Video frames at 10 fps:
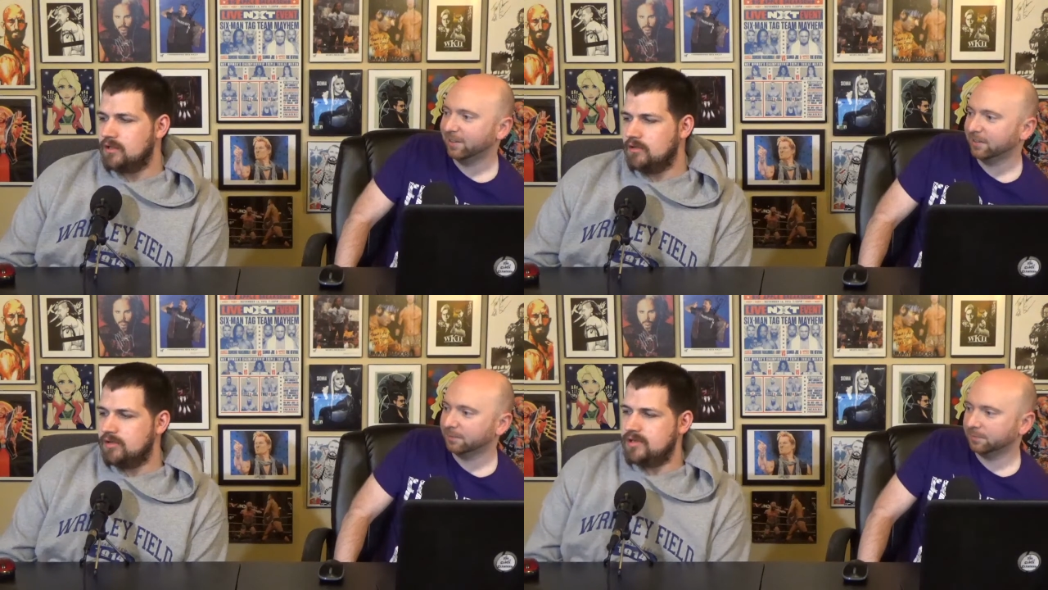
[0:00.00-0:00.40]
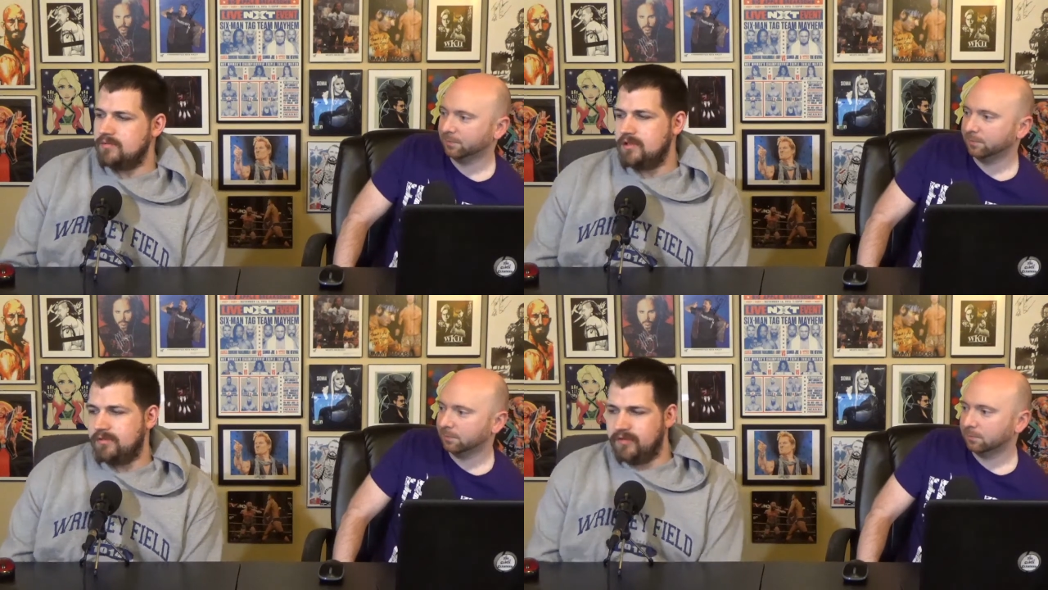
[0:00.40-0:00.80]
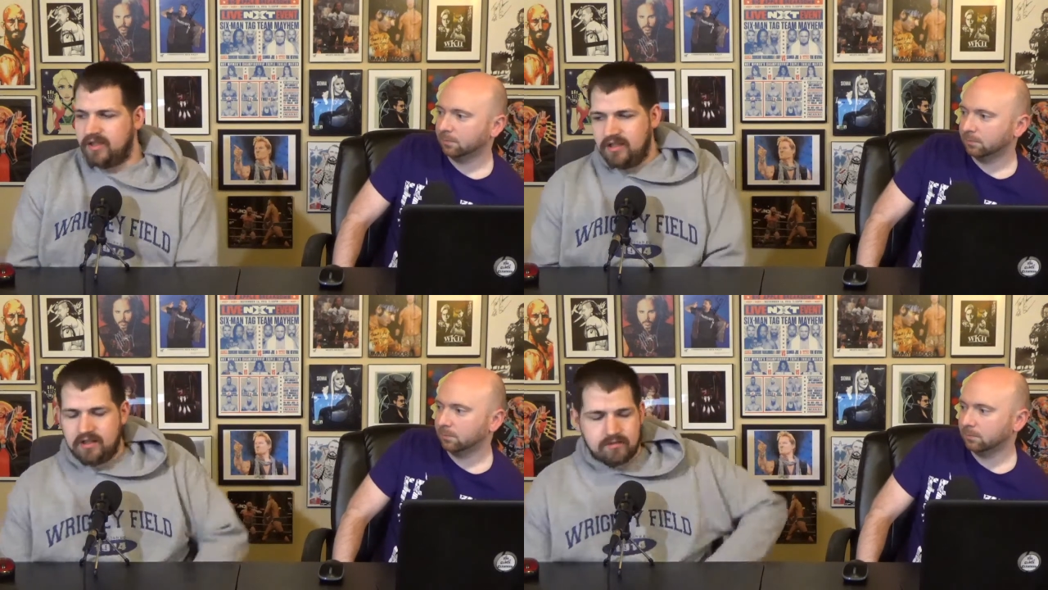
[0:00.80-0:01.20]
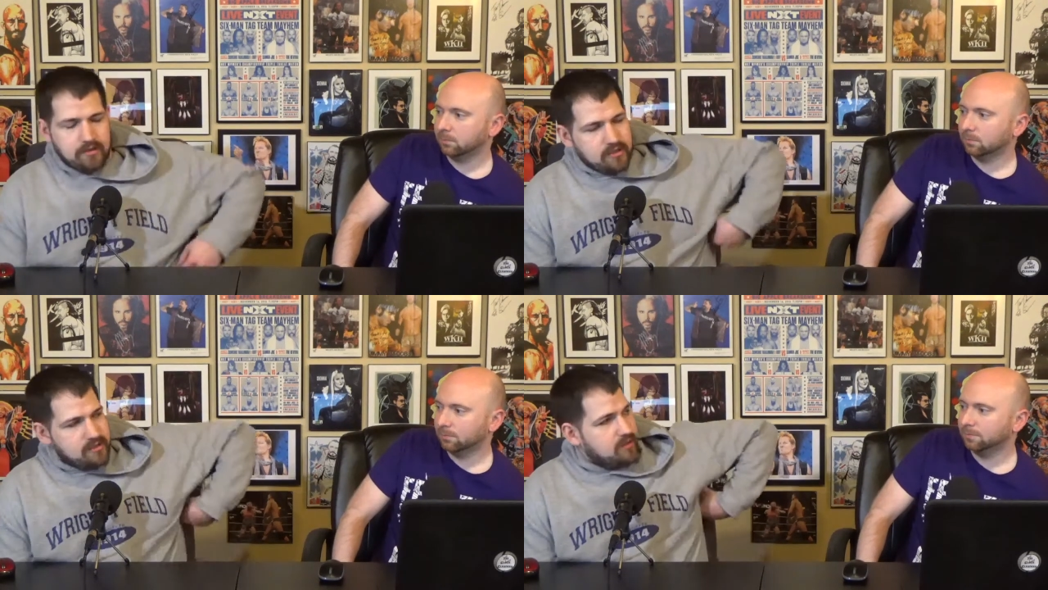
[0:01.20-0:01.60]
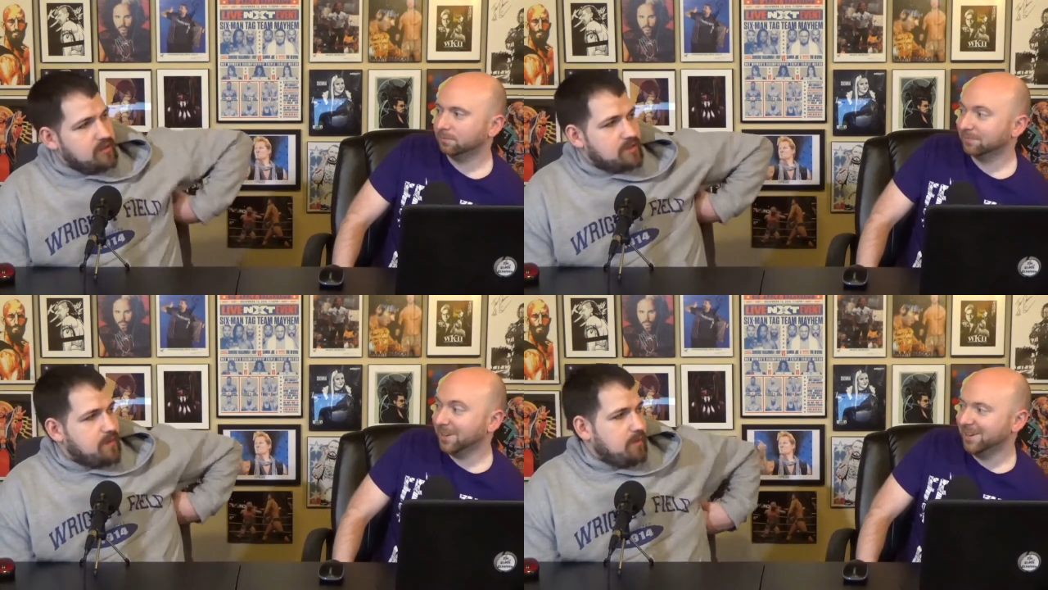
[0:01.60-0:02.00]
Speaker 1: lose them to the Viking experience at the next
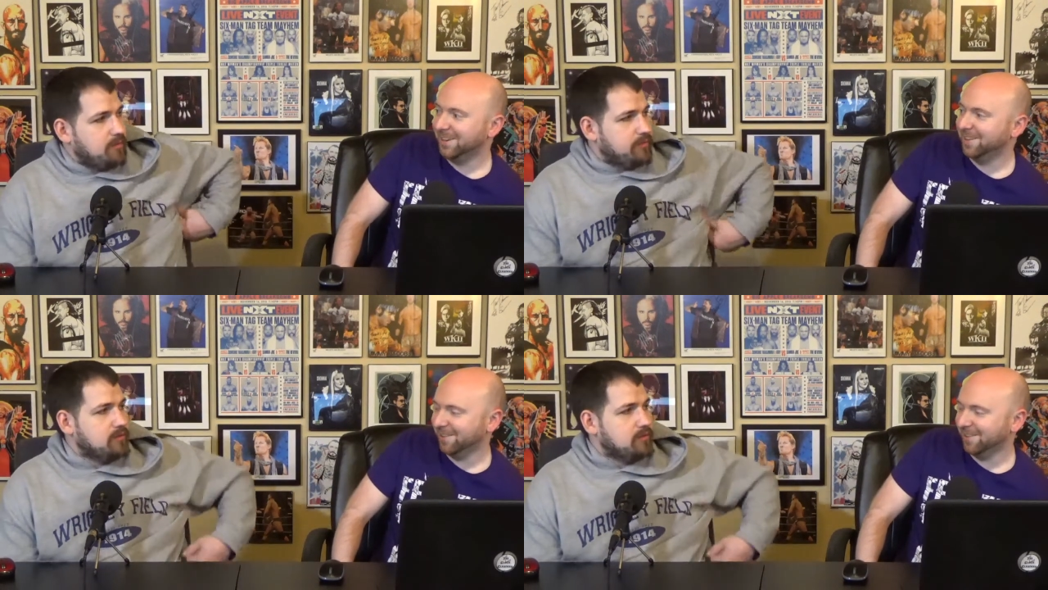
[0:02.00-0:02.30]
pay per view.